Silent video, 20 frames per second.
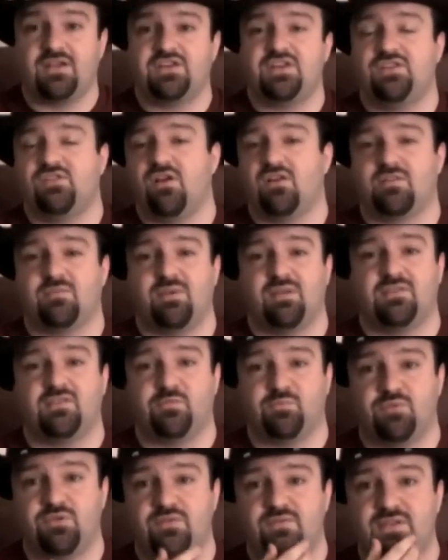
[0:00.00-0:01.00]
I've actually talked about
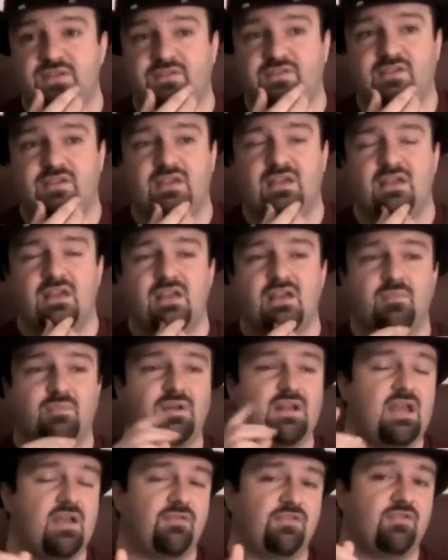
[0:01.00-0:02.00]
this previously,
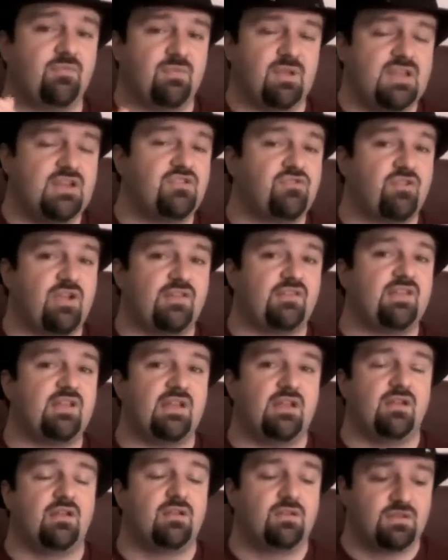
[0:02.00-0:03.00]
but I have some
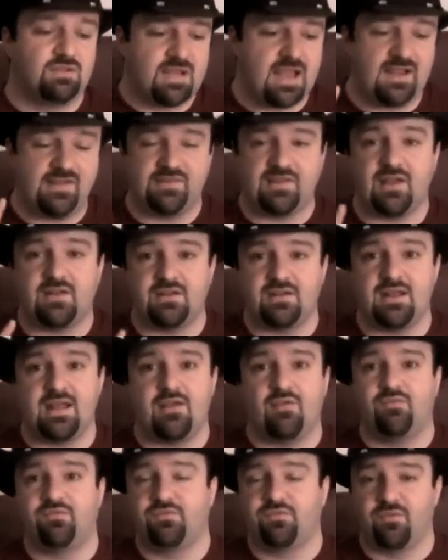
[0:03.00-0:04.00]
interesting takes on it
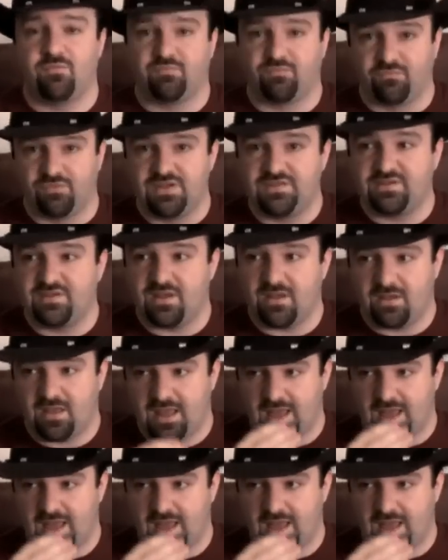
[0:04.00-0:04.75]
now from recent